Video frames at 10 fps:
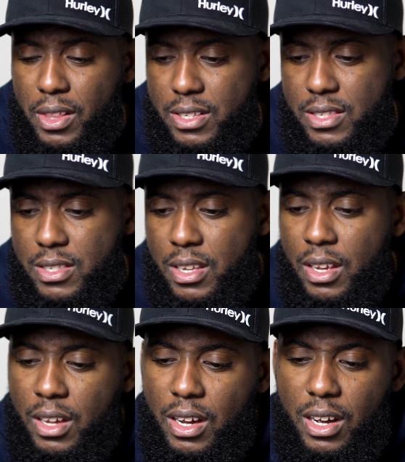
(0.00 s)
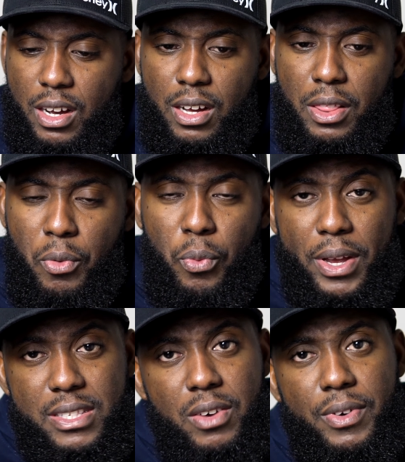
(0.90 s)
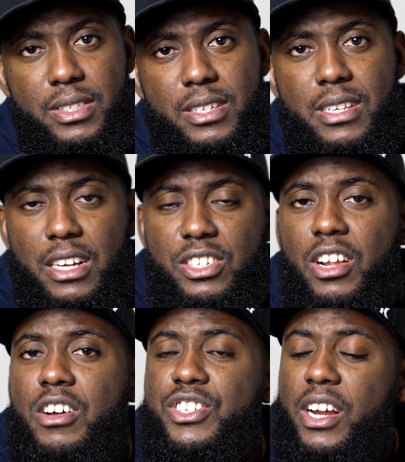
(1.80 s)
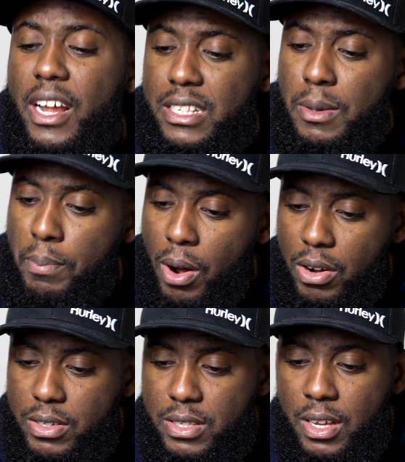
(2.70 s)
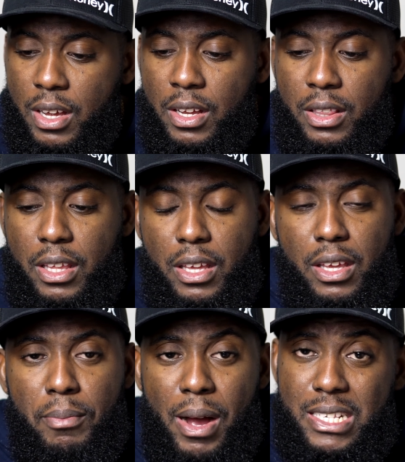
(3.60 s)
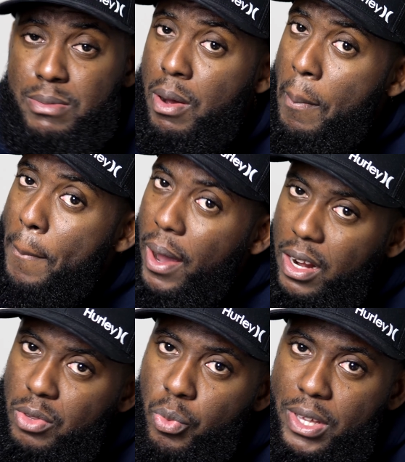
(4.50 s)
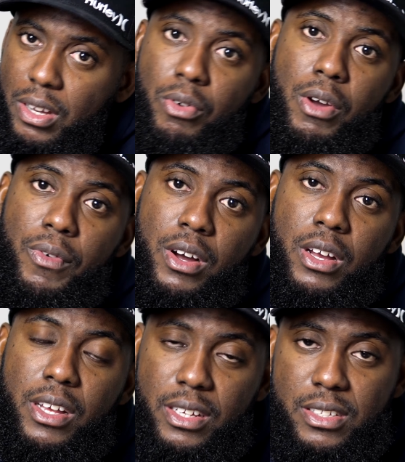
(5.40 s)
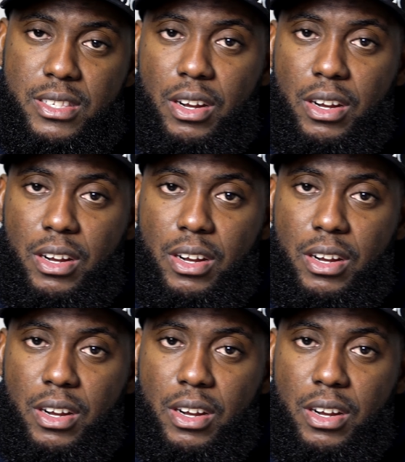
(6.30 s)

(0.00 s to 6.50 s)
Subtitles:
this, the weight of it is actually 190 pounds. The maximum pilot weight, however, is